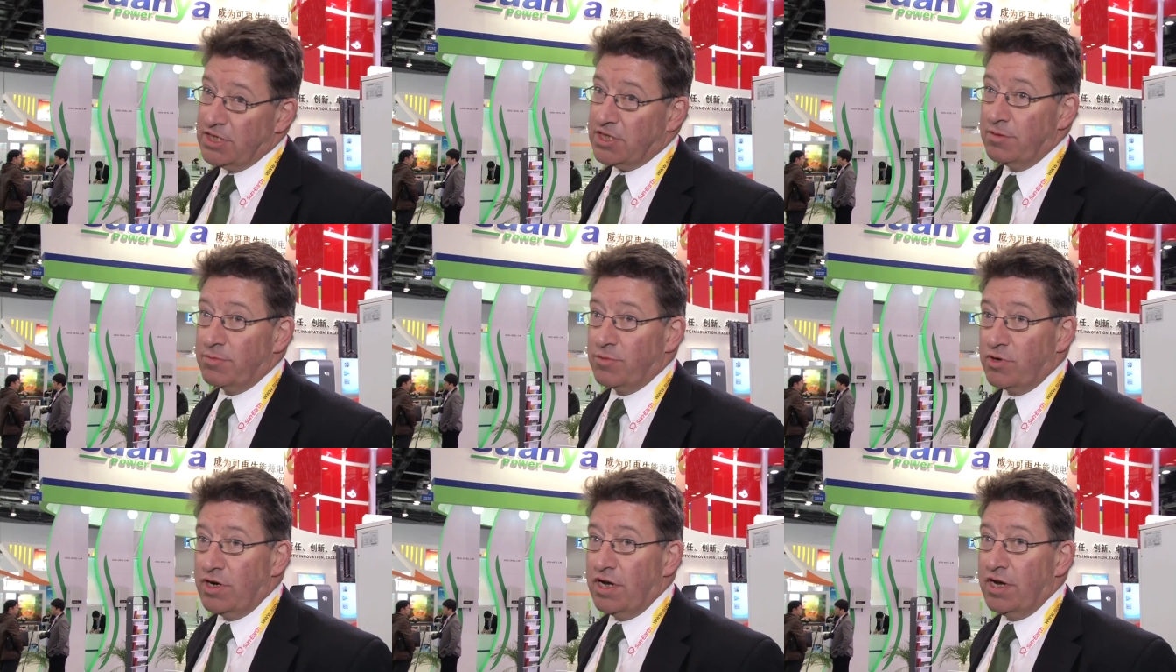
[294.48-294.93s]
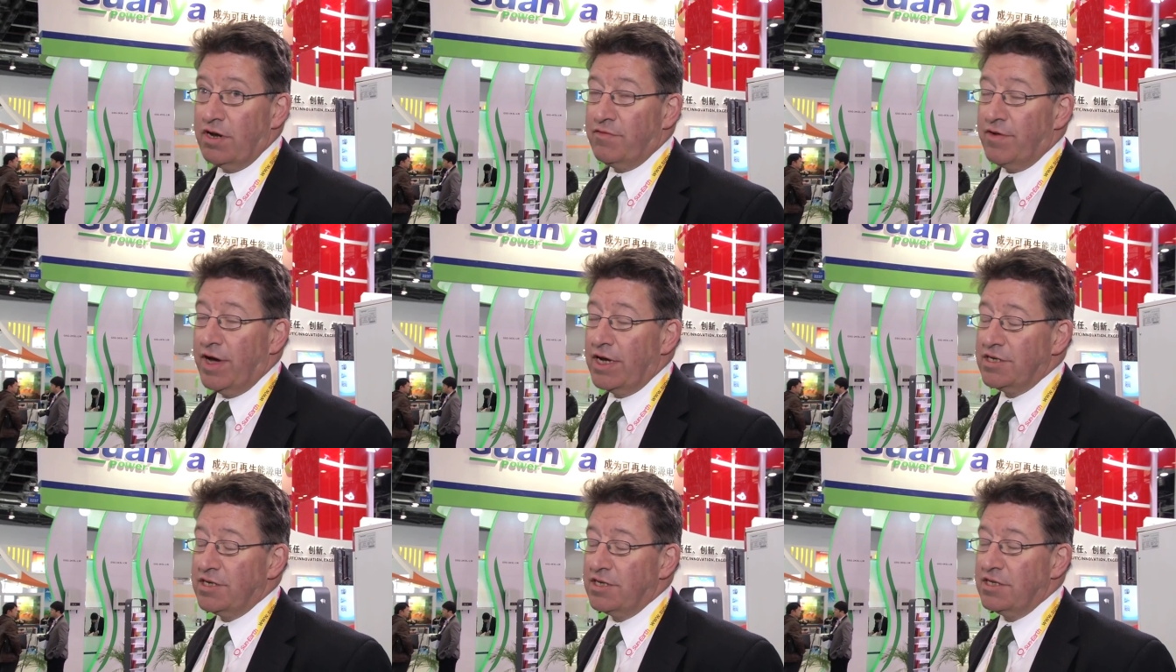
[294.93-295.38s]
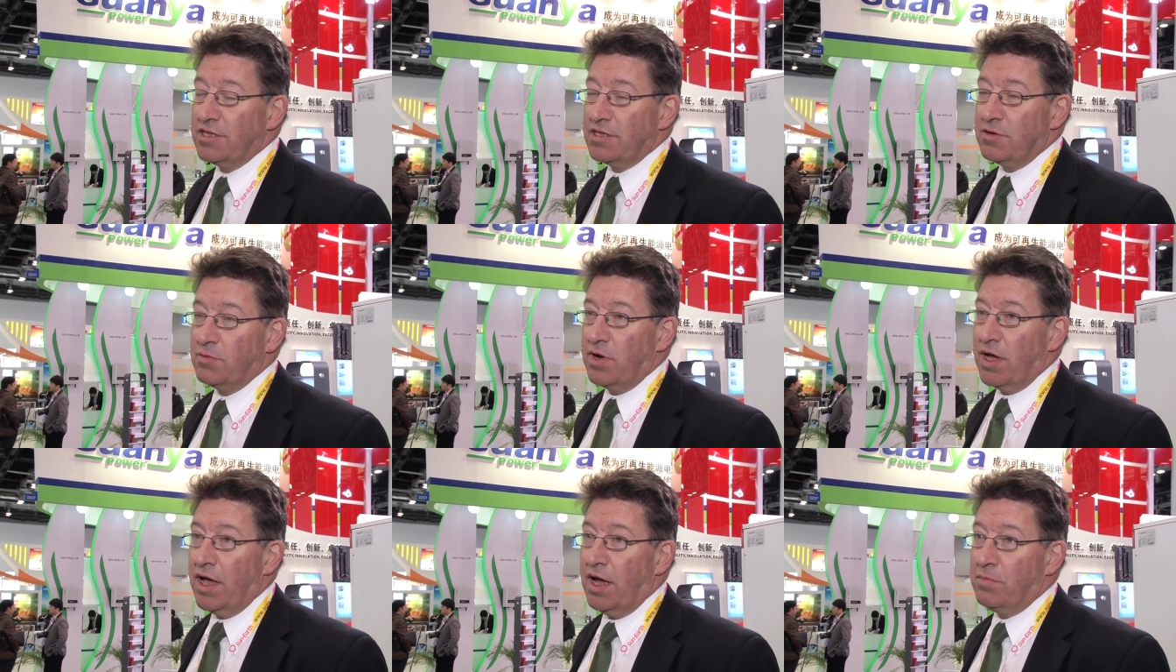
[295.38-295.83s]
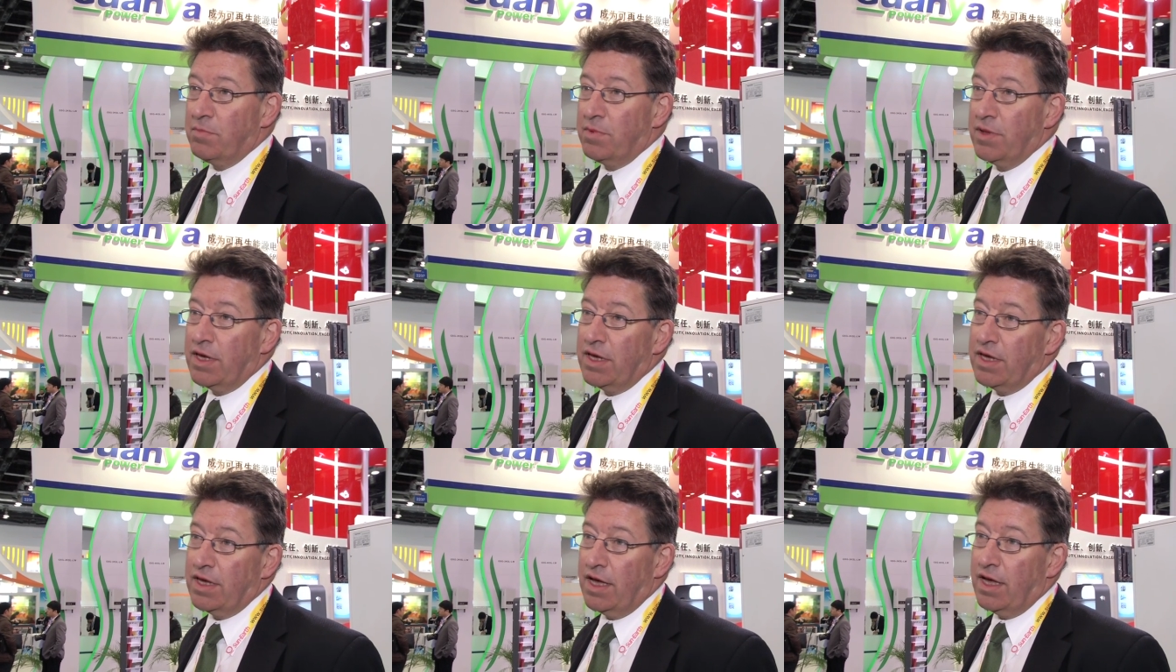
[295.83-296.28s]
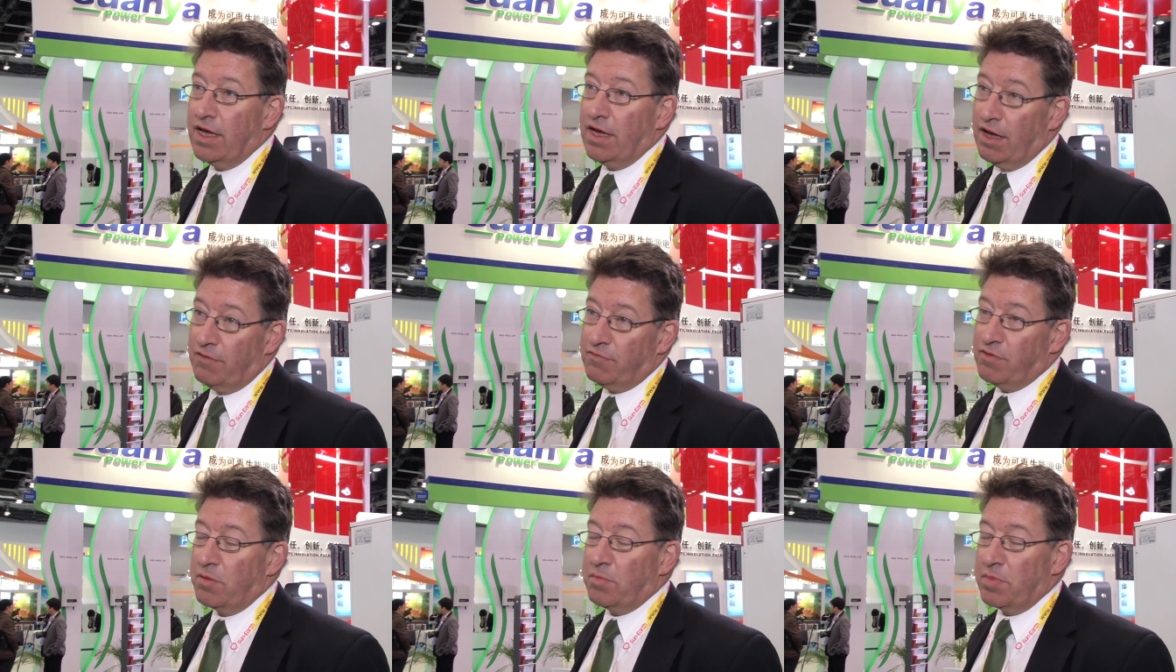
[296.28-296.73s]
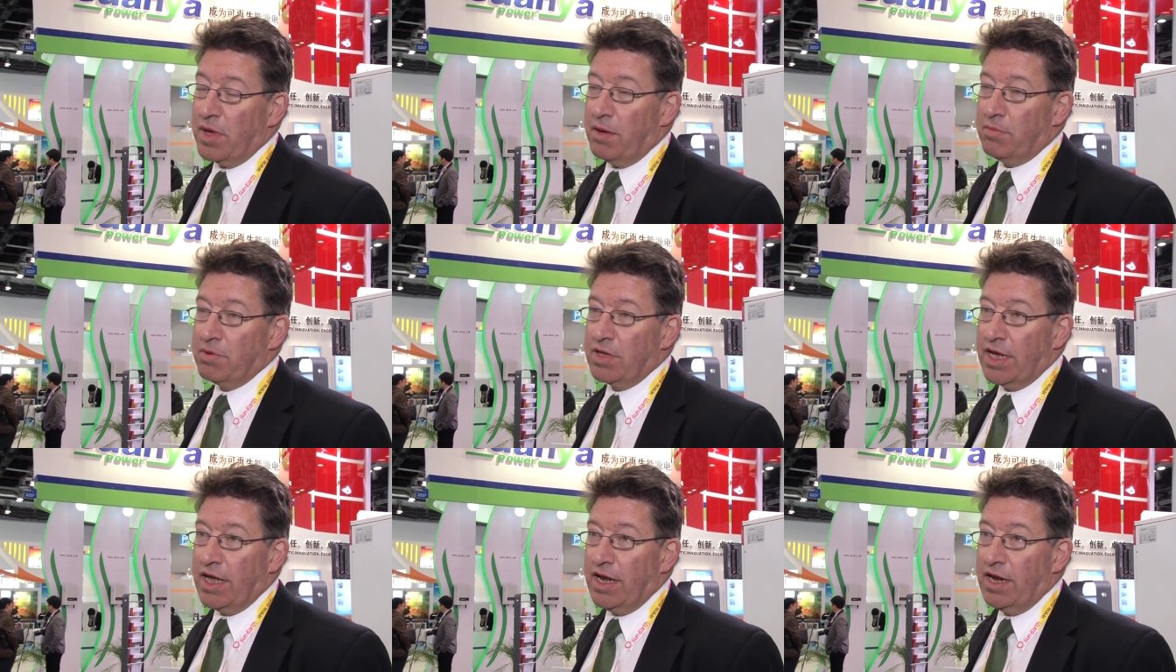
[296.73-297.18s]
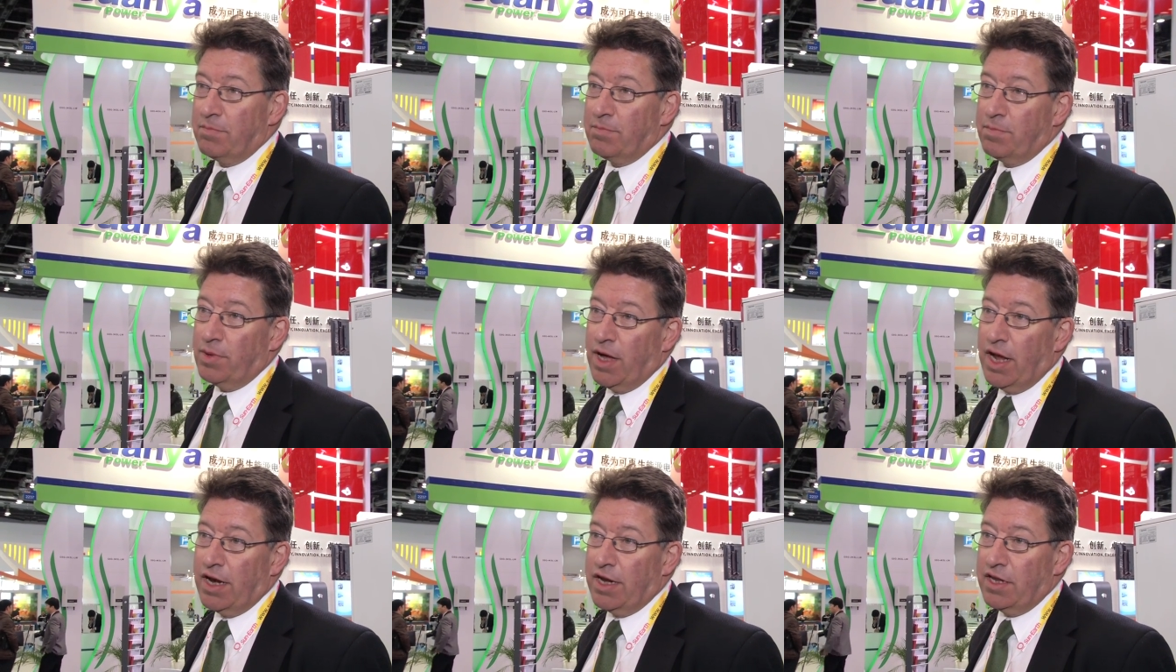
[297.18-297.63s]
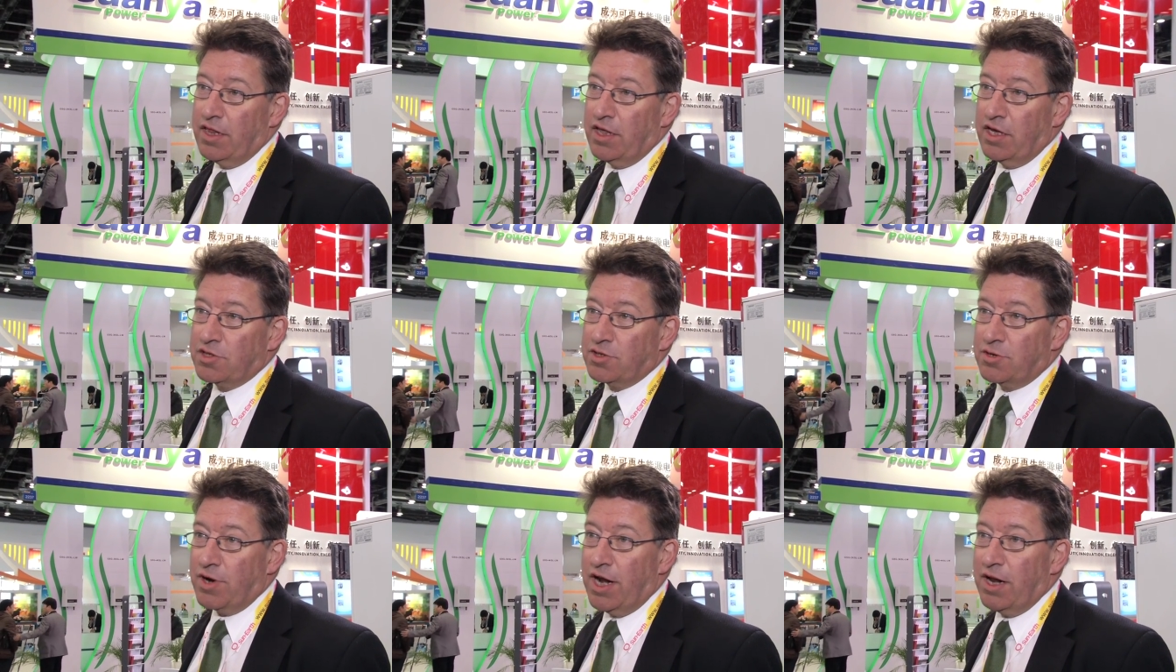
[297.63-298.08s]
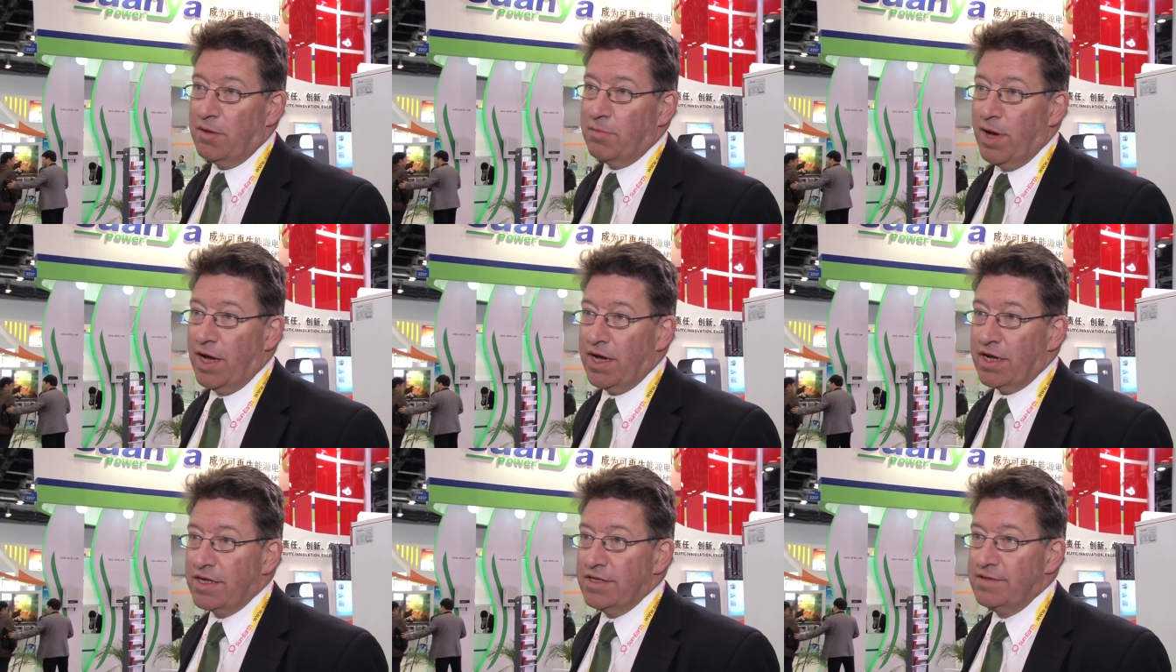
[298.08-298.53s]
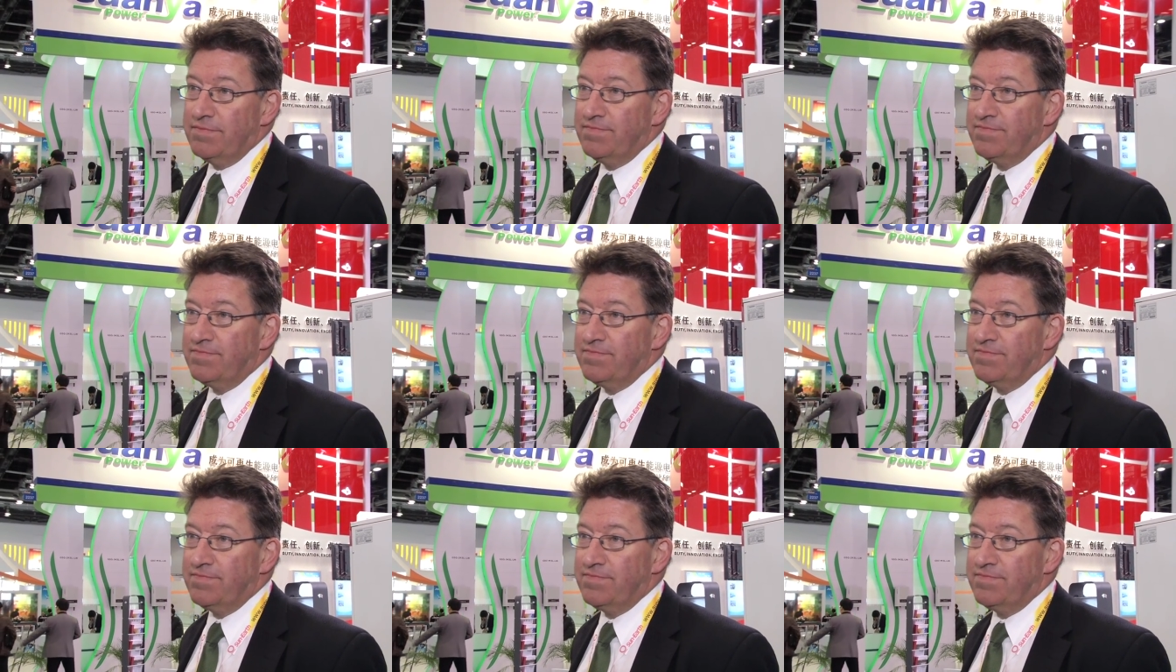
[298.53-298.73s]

some good innovations that we hopefully uh, hopefully be able to get applied in the Australian market.